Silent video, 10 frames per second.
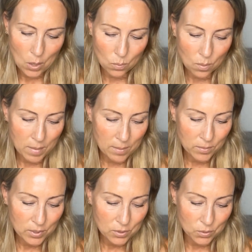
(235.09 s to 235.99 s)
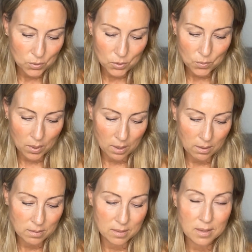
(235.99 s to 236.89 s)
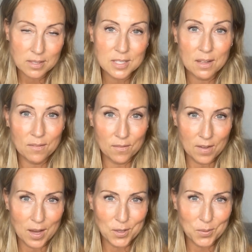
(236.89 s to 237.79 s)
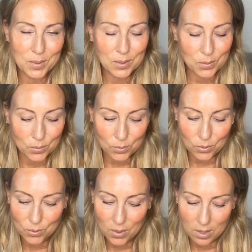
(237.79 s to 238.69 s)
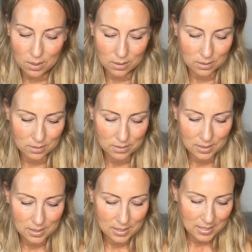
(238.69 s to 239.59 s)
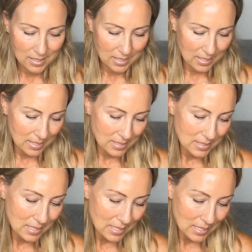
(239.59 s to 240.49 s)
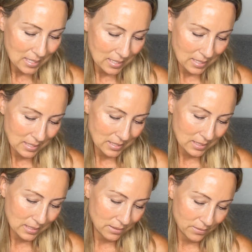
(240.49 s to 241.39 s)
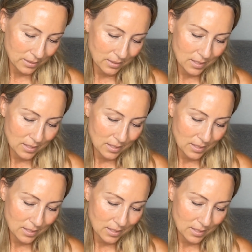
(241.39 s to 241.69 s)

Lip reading: Remembering who you are, thus valuing who you are, is the key to living